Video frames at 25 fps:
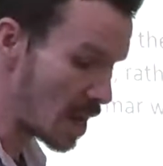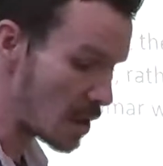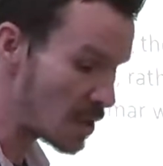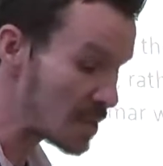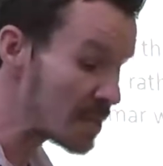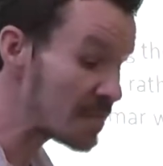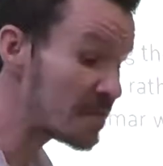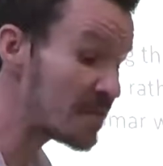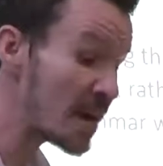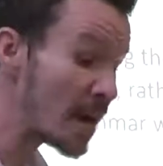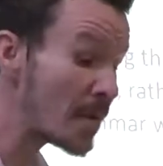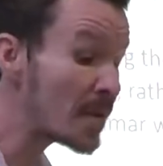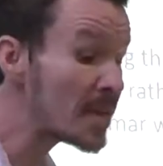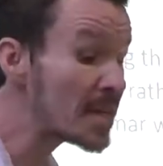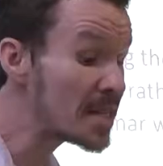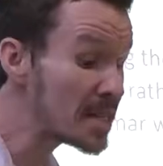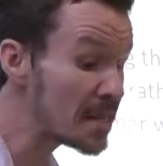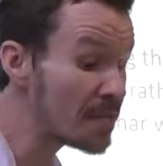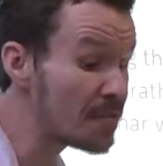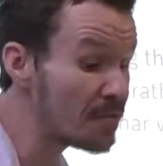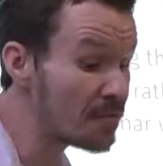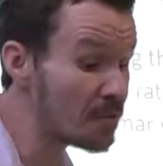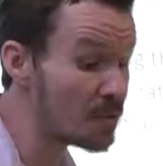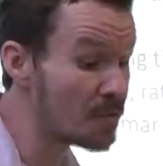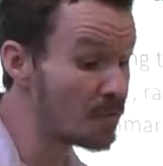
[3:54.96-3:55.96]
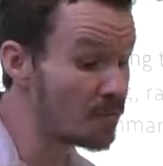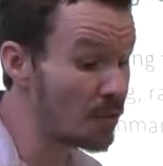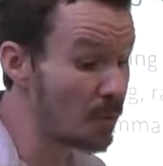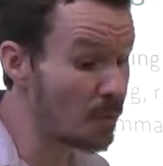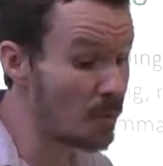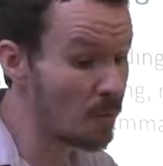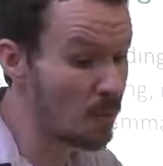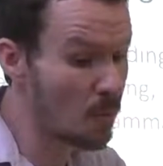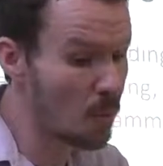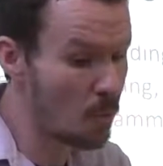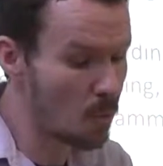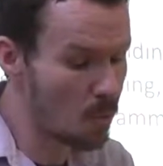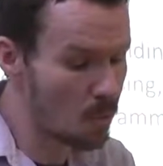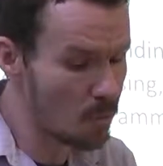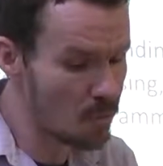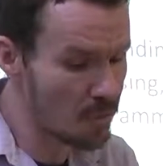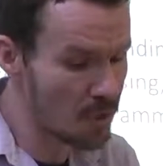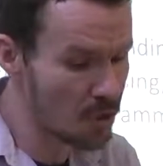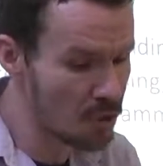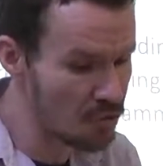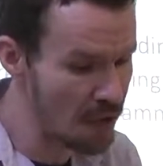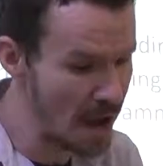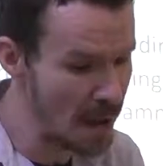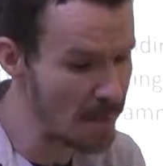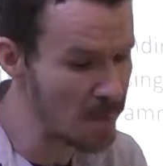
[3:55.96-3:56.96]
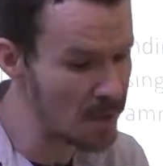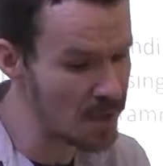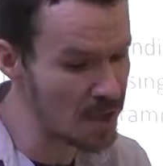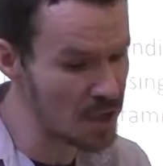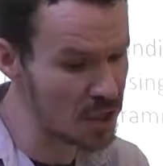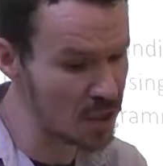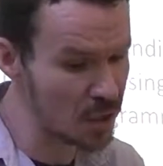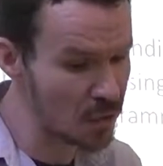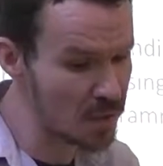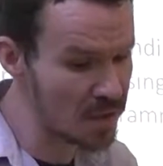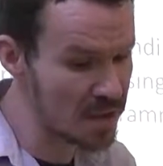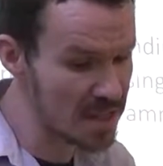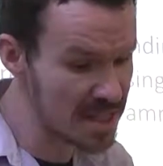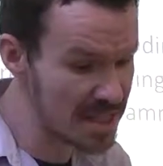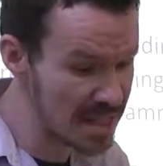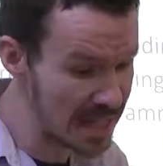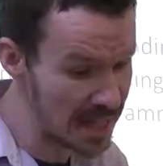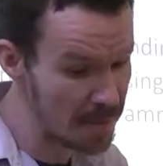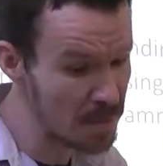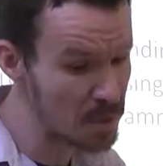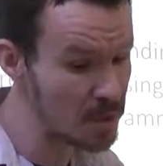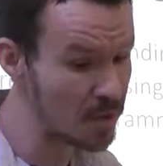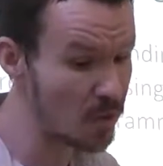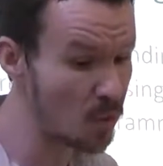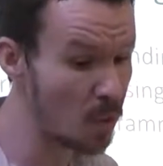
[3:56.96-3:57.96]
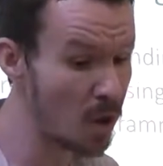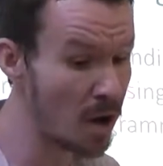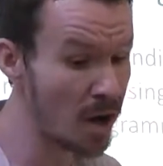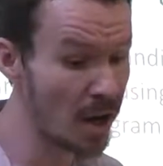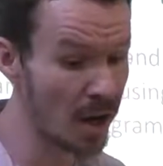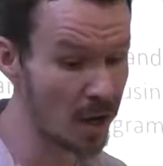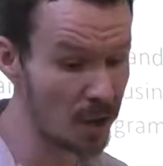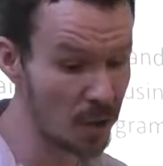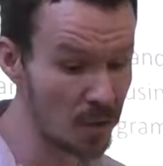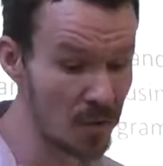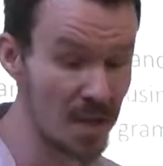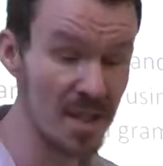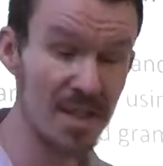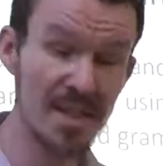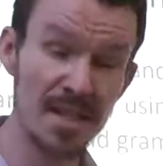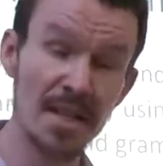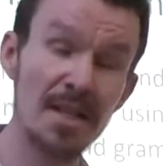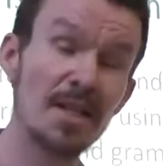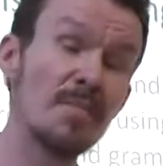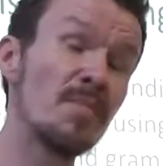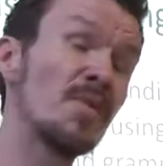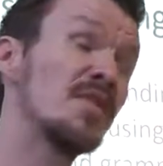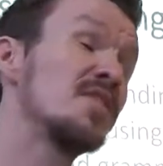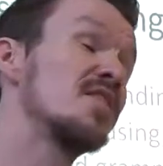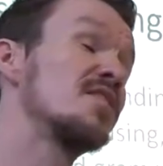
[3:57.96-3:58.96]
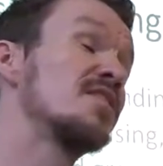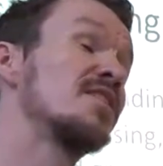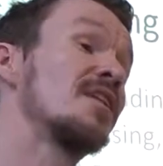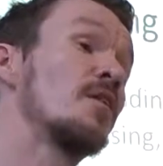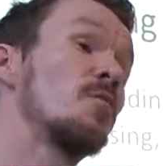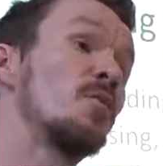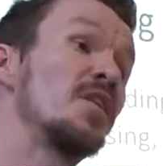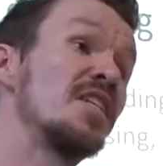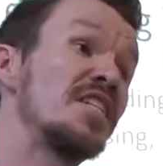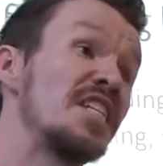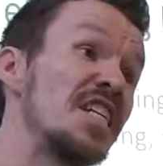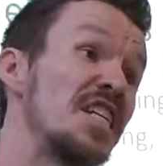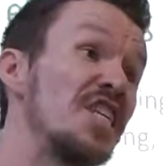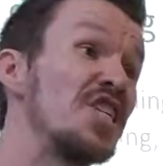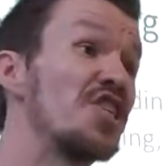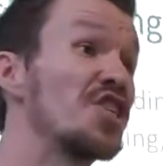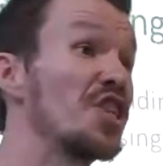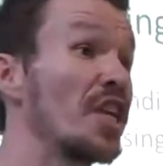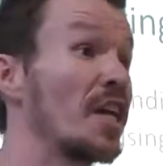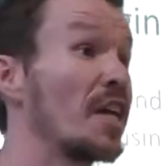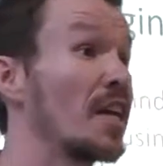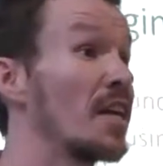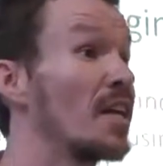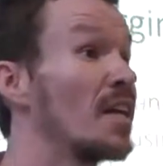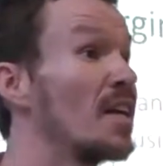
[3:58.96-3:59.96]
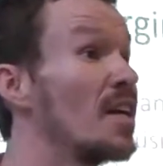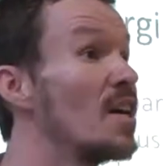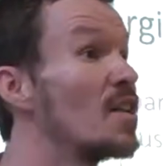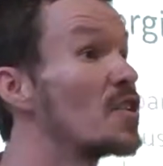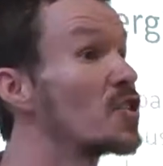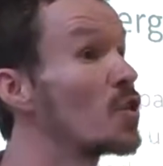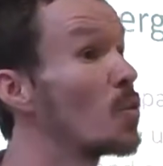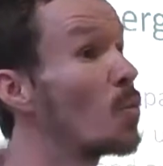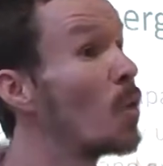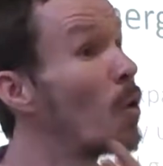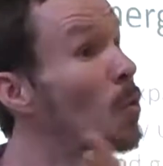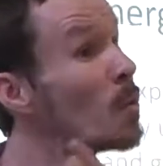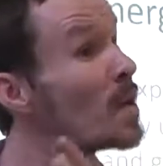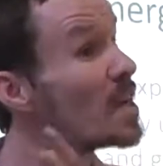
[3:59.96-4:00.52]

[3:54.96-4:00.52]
is very different from the grammar that's on the schemes of work and on the syllabuses that we're teaching. So what